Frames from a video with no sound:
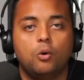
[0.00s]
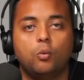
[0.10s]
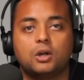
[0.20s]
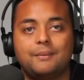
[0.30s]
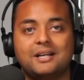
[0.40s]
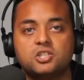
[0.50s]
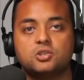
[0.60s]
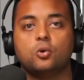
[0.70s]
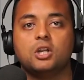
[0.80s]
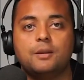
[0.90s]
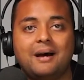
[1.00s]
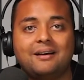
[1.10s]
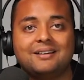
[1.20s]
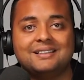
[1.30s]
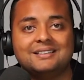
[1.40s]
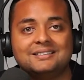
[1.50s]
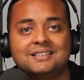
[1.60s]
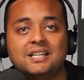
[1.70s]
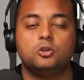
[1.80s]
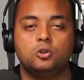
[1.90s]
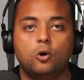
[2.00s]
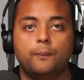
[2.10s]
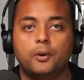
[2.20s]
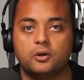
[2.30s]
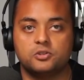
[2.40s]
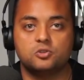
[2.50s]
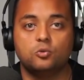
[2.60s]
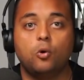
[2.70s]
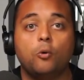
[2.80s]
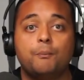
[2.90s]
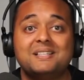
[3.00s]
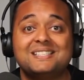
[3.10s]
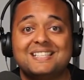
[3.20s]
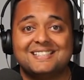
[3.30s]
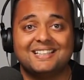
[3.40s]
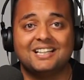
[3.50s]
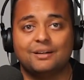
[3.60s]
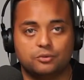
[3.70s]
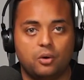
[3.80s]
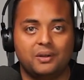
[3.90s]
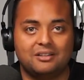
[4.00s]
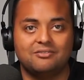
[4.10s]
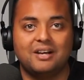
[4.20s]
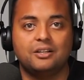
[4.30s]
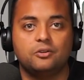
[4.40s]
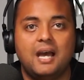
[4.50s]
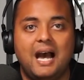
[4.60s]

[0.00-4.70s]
What I'm actually talking about is your personal or business income growing in value.